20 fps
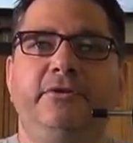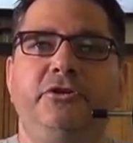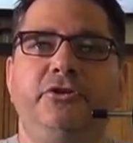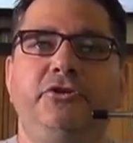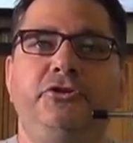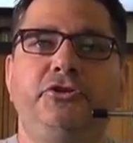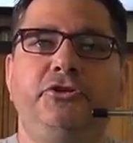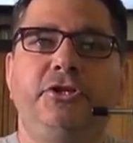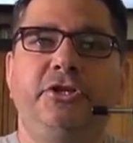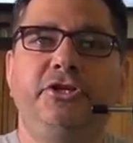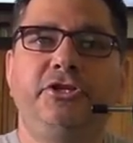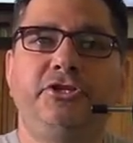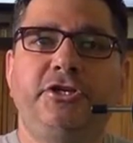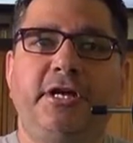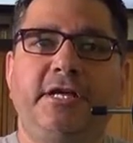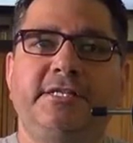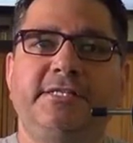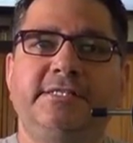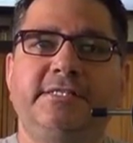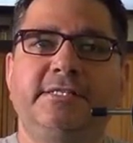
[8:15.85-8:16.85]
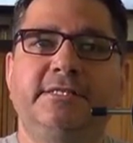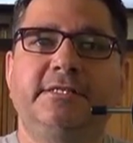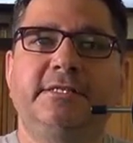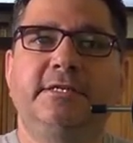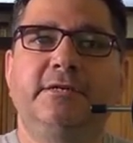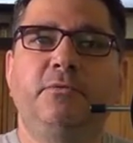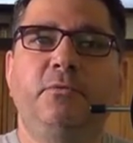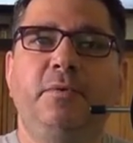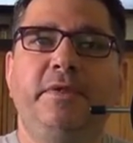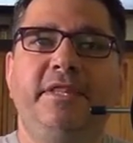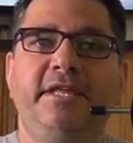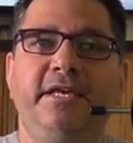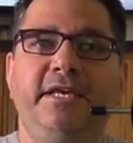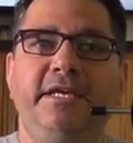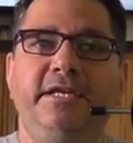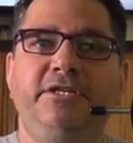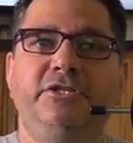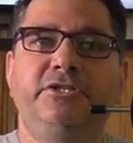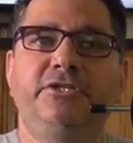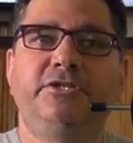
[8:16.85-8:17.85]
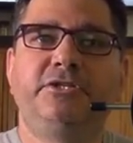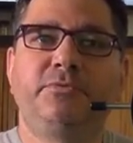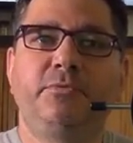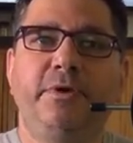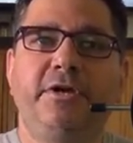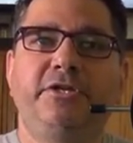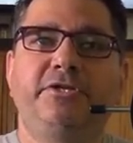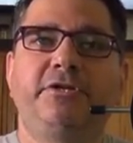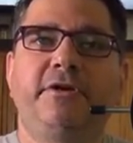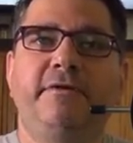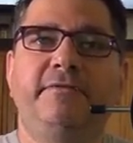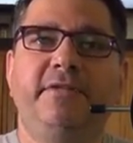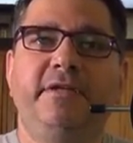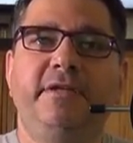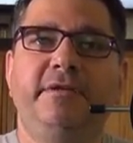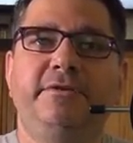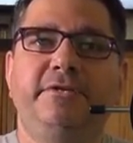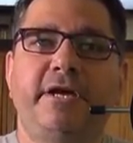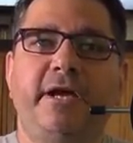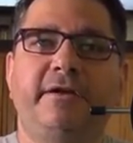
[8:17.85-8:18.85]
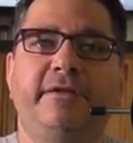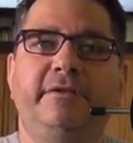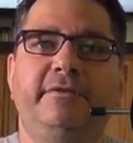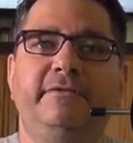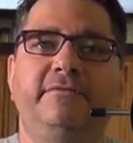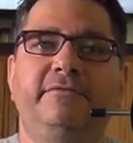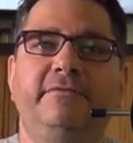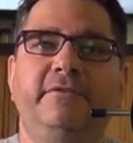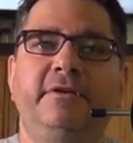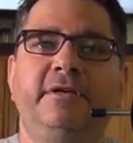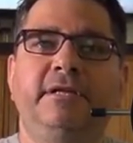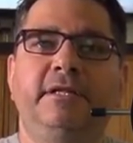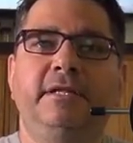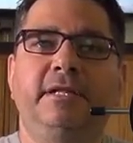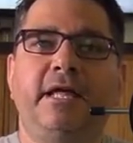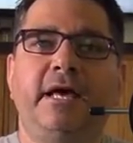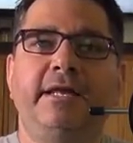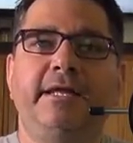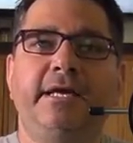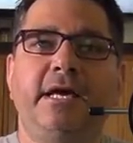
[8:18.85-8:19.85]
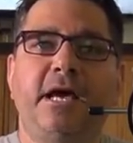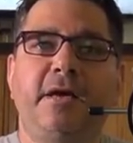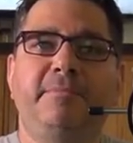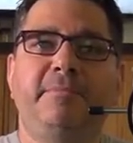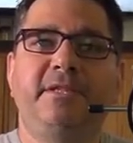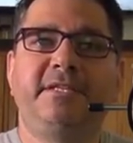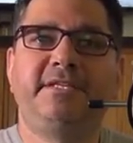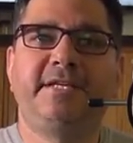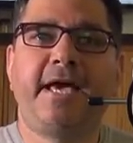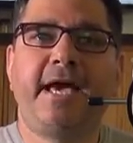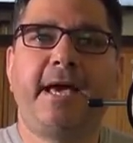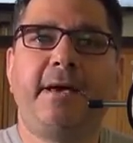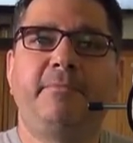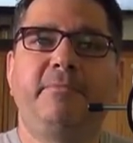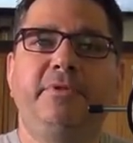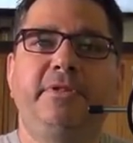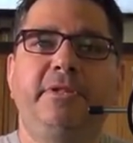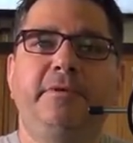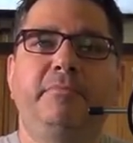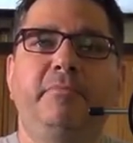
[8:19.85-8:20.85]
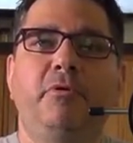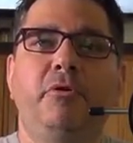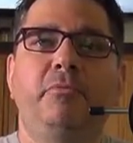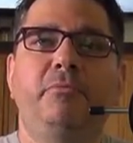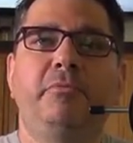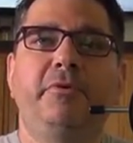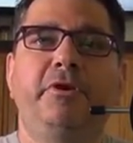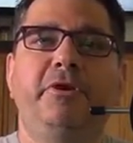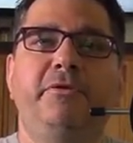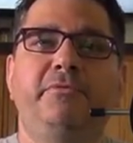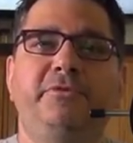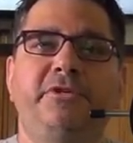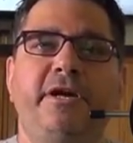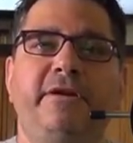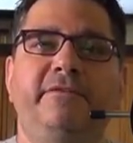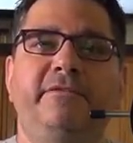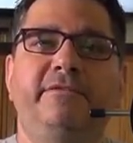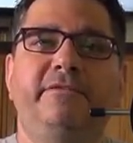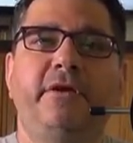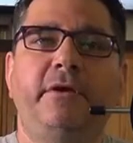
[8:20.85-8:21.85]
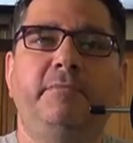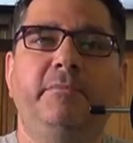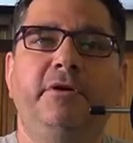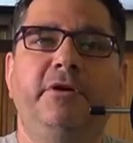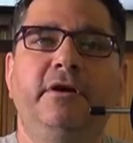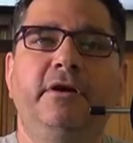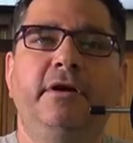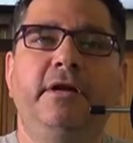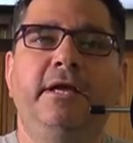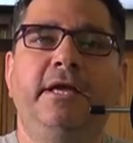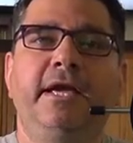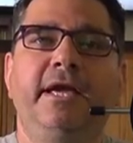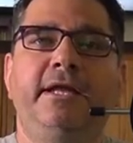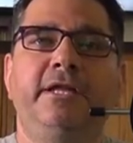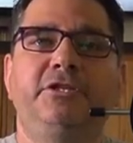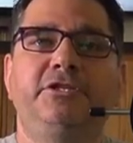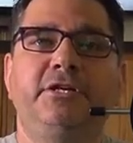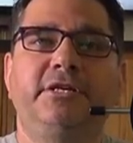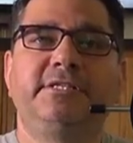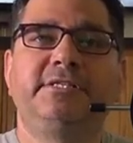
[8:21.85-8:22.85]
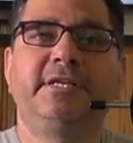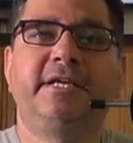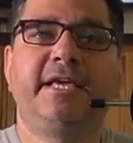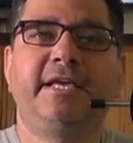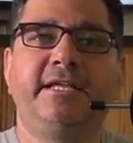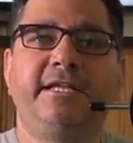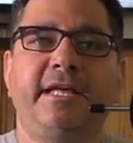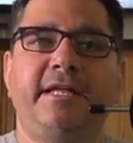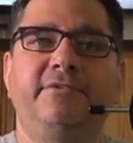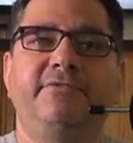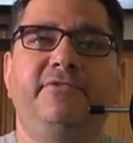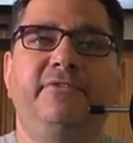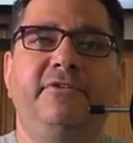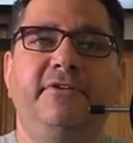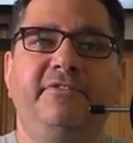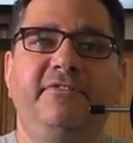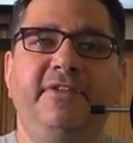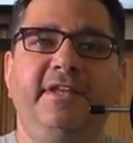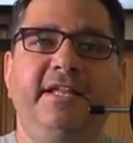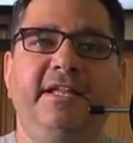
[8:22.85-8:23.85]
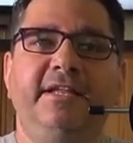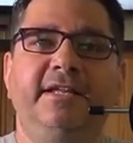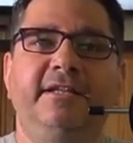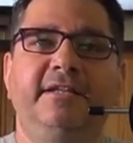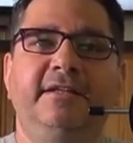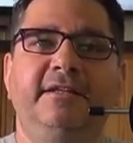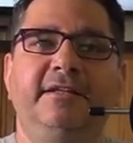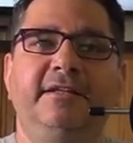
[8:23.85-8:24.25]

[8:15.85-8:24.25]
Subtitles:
You should adjust with each switch of the objective, lining up the tab with the appropriate objective number, and adjust the condenser as needed.